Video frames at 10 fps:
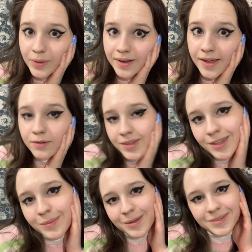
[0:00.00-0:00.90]
But I don't think
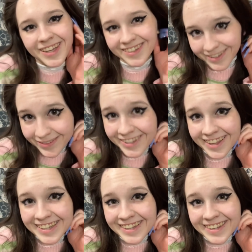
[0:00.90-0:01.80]
they'll be upset because they really
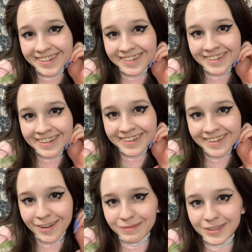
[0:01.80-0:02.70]
like eating.
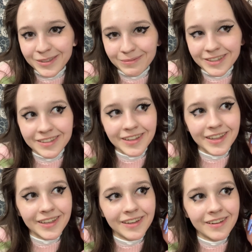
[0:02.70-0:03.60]
Almost as much as they
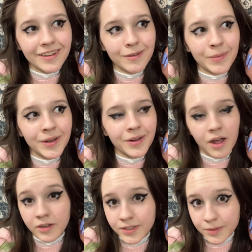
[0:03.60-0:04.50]
like eating nut butter.
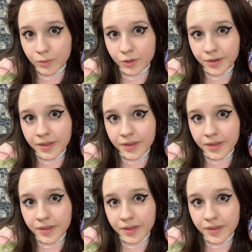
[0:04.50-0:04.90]
Honestly, more.